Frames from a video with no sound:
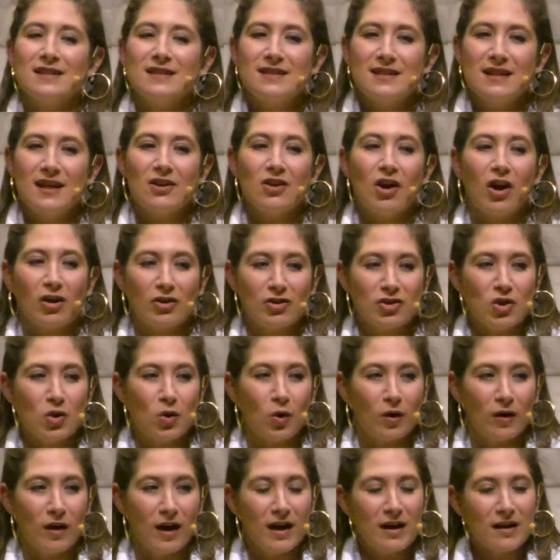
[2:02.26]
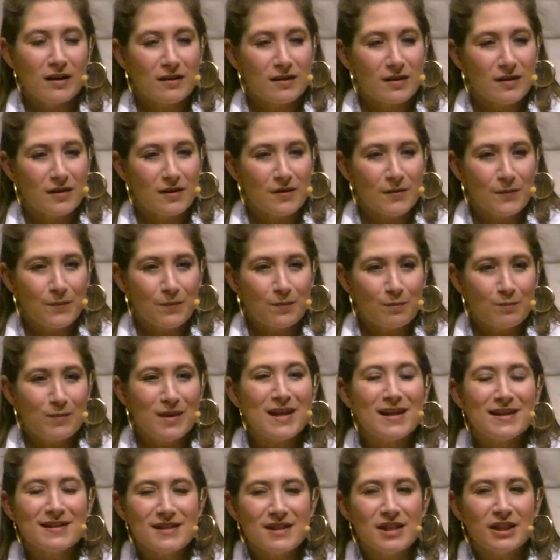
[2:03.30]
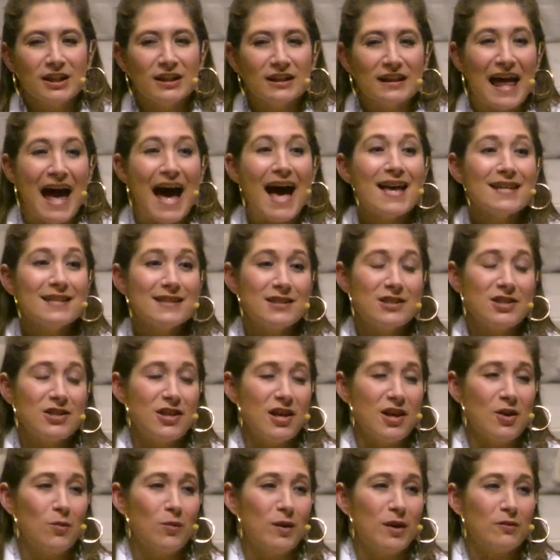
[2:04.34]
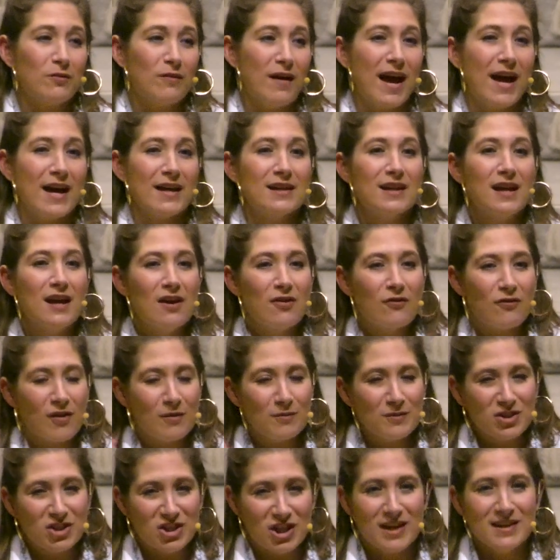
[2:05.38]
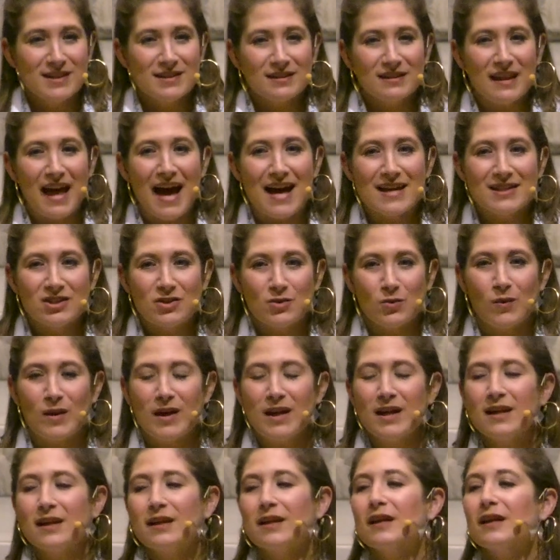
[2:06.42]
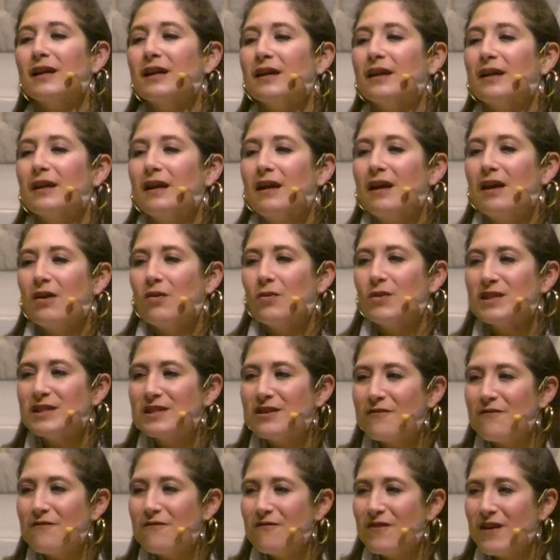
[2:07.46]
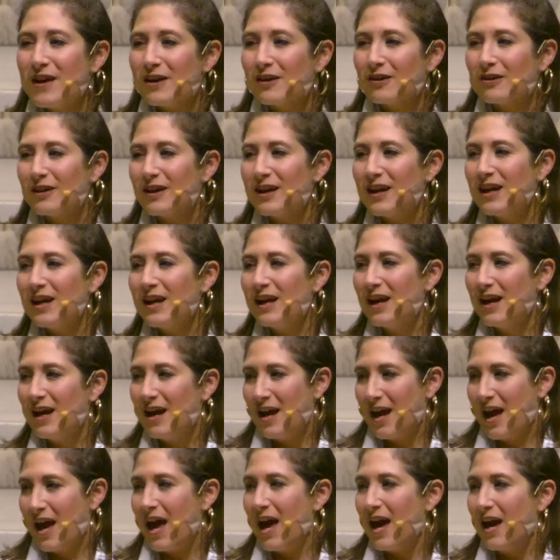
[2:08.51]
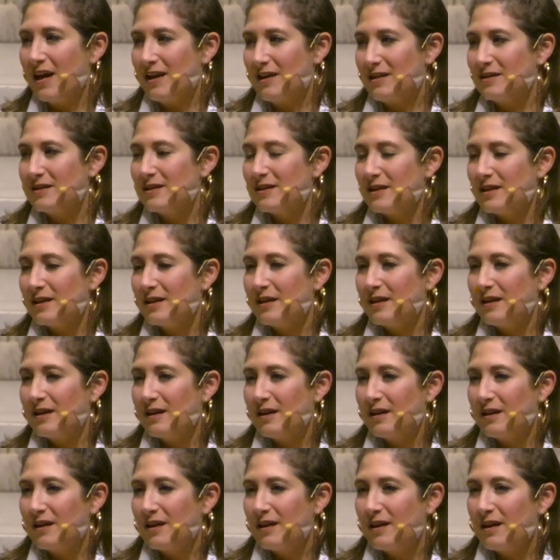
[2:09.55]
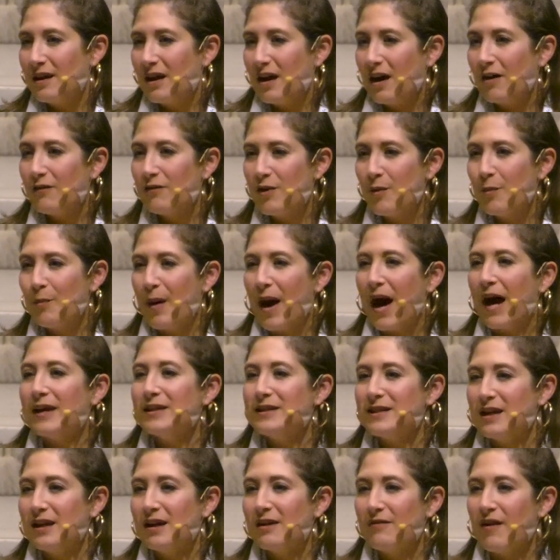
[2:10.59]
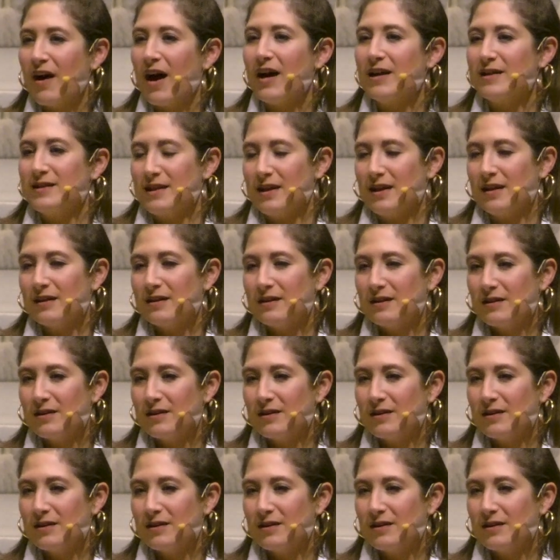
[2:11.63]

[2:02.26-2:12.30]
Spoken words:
in our Torah because the last thing we read from just last week was the very end of the binding of Isaac.